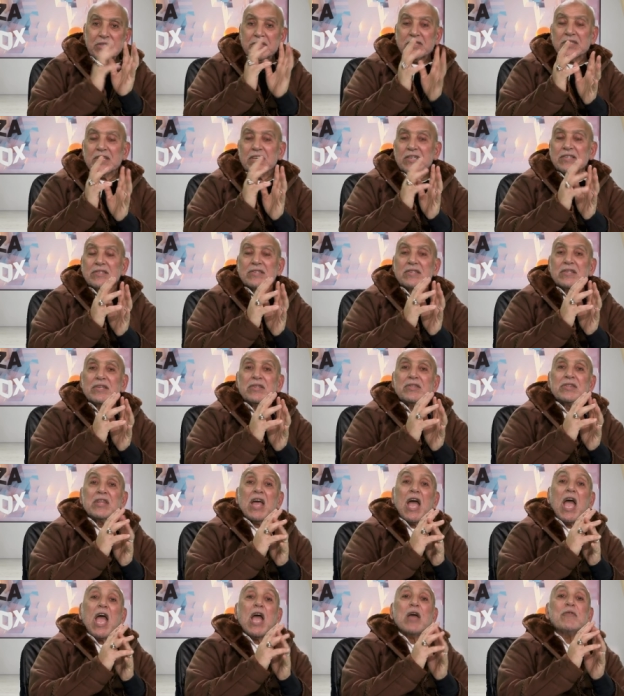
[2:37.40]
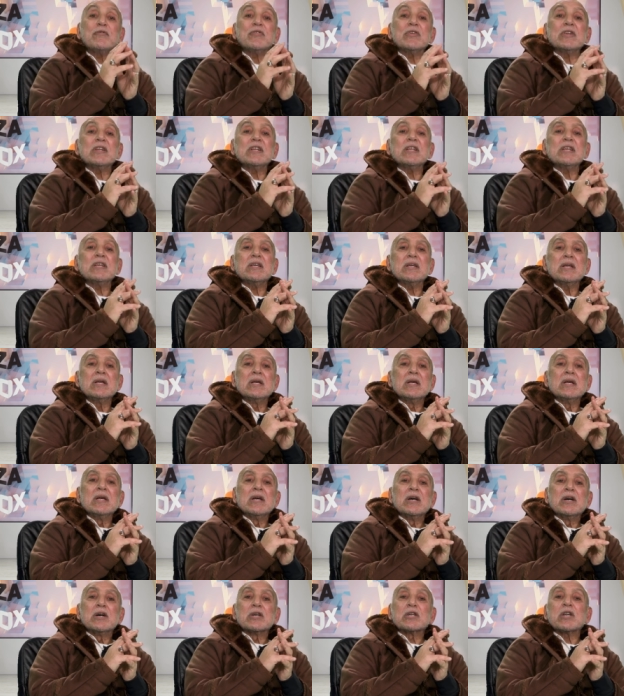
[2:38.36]
This is the heavenly
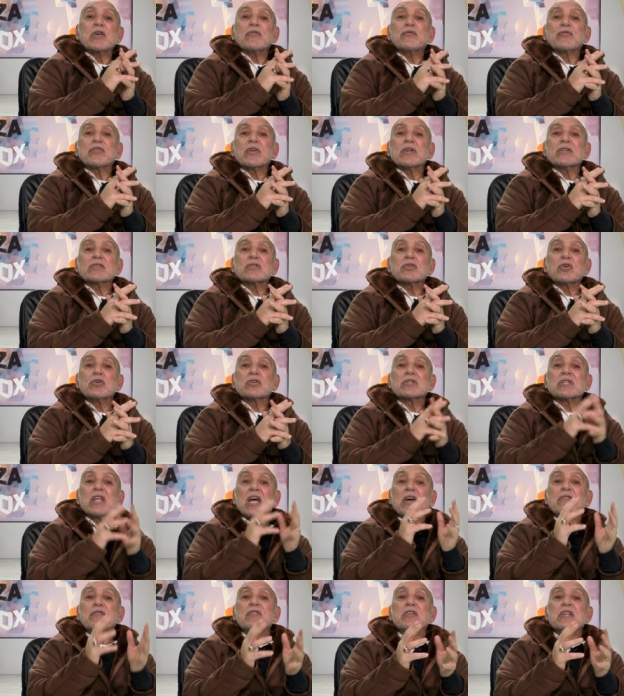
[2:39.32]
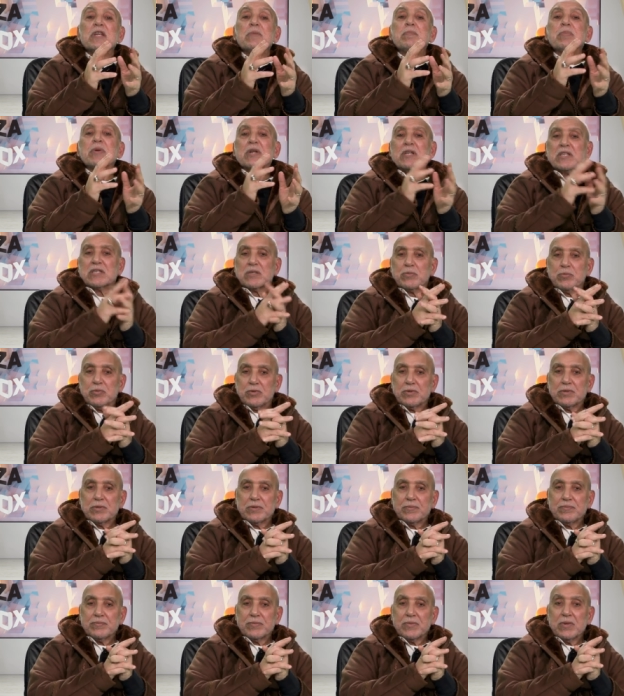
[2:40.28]
reference or the heavenly
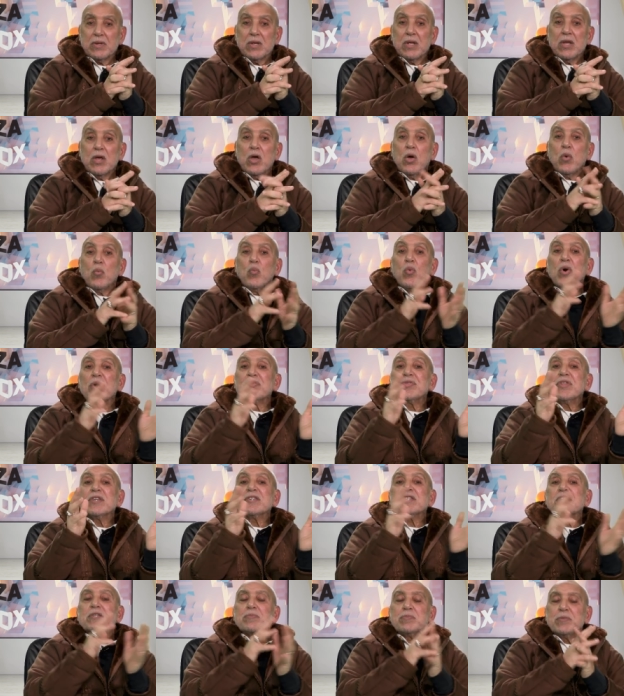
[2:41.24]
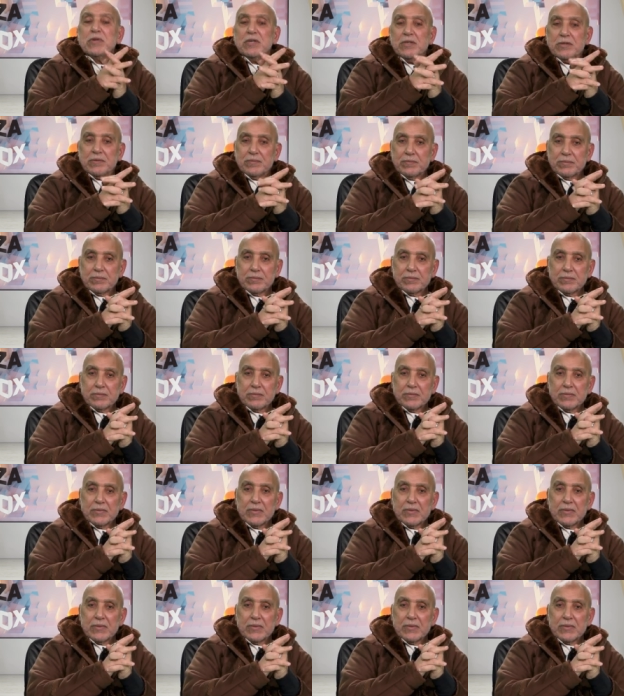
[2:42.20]
principles. What does it mean?